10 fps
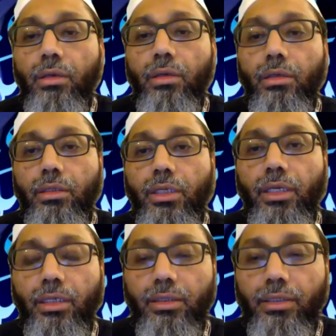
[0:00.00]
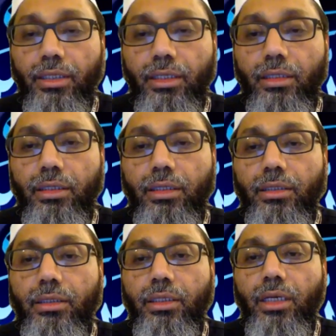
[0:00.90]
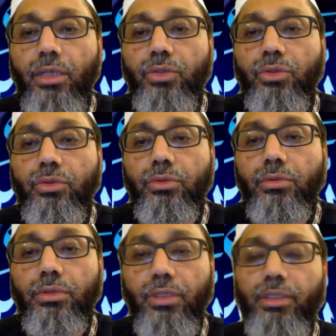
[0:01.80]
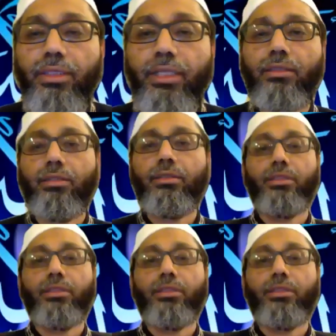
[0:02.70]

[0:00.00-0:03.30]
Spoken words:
Okay, then there are two. Okay, that's it.